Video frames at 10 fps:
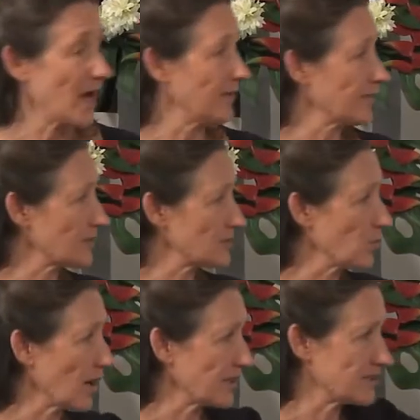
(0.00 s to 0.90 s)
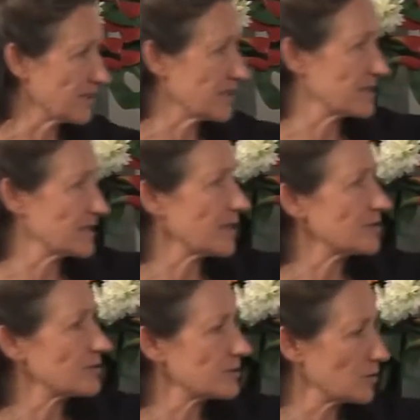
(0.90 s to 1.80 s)
And that's why it's
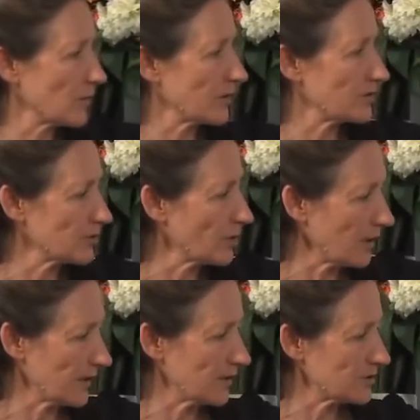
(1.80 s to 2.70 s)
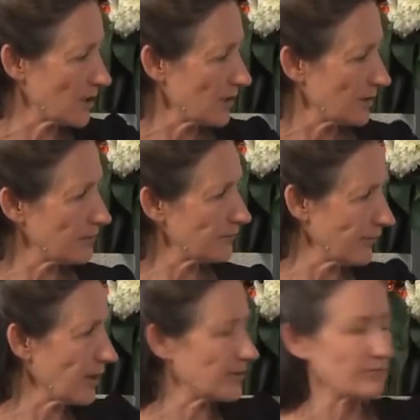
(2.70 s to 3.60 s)
essential to acknowledge the
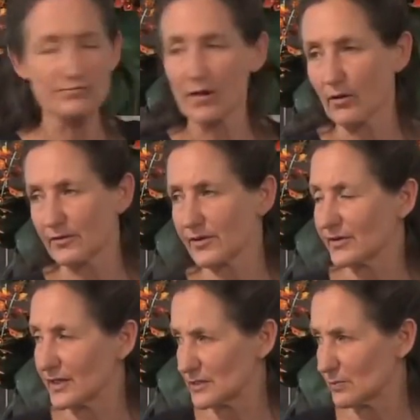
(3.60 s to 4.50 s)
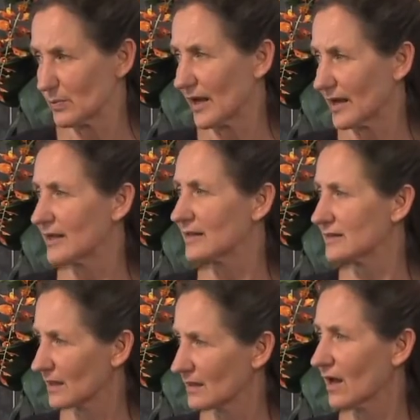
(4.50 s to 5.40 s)
vital role that these play
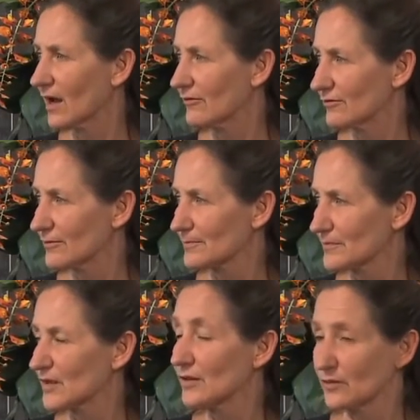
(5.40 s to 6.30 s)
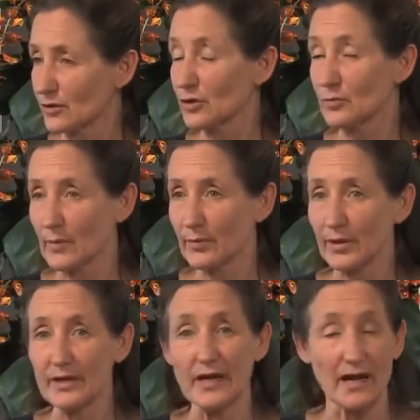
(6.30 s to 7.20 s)
in the life in the human
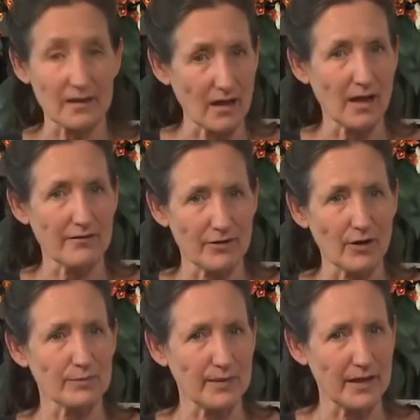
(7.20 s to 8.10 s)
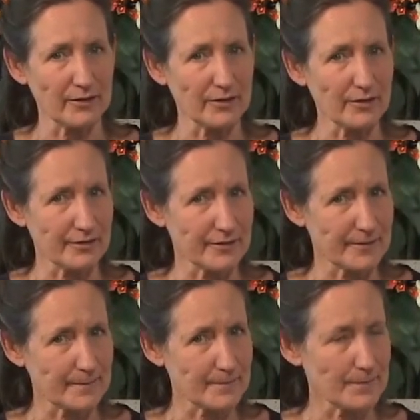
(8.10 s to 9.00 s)
body and life on planet Earth.
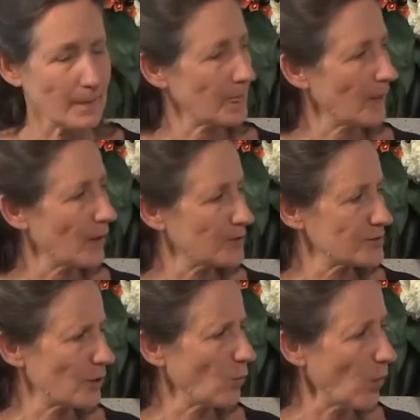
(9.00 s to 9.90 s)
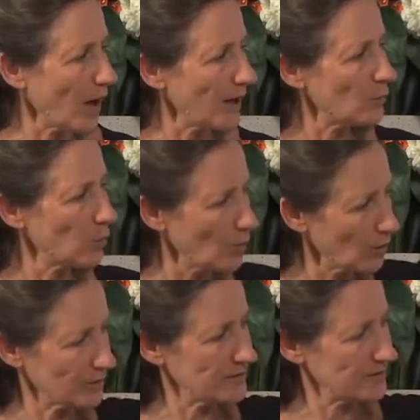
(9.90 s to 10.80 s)
So why
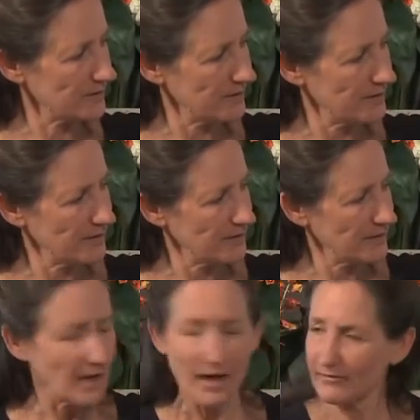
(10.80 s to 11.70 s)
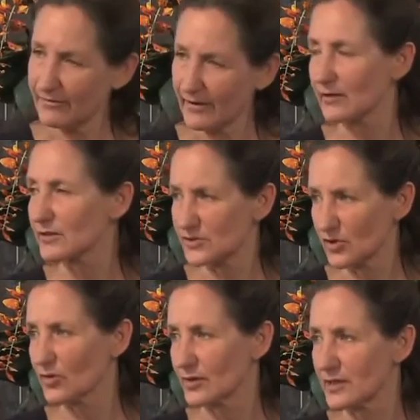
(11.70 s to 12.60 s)
would a fungus
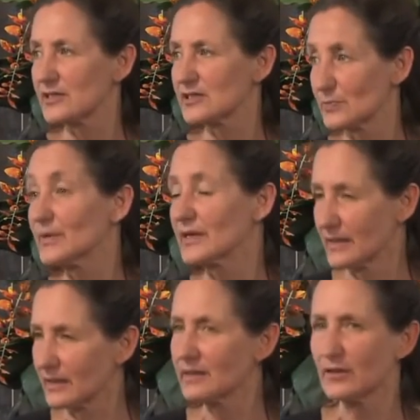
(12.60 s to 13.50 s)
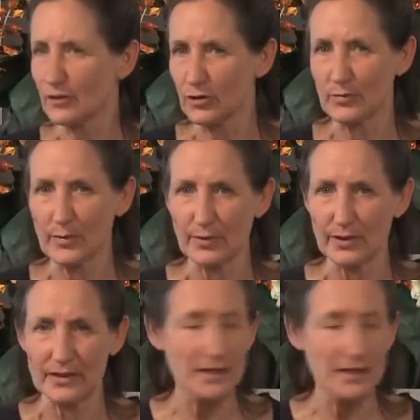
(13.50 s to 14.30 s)
or a yeast be in the human body?